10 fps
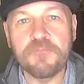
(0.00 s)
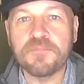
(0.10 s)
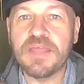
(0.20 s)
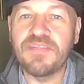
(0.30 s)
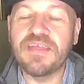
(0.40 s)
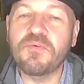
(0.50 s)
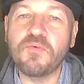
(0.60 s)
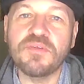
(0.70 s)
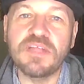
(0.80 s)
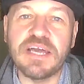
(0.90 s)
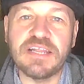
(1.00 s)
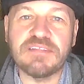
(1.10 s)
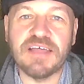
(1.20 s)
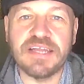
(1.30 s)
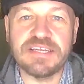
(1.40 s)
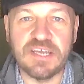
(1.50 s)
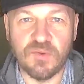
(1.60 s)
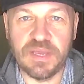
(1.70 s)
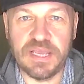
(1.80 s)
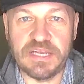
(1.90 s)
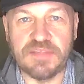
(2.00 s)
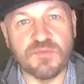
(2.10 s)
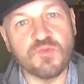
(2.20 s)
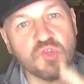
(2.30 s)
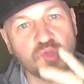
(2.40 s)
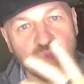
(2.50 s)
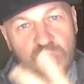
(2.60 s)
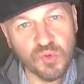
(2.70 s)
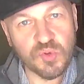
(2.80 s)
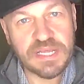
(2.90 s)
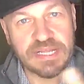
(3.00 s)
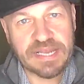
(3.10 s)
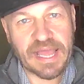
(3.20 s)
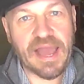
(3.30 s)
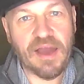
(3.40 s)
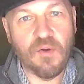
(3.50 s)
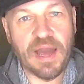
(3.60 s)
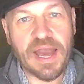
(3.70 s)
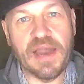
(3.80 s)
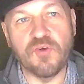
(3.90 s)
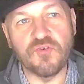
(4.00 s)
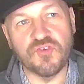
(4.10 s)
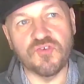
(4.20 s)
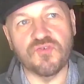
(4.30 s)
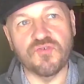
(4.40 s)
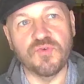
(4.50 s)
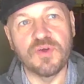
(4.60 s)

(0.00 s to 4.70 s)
And they were really kind of tied to grain, and they're just learning now how to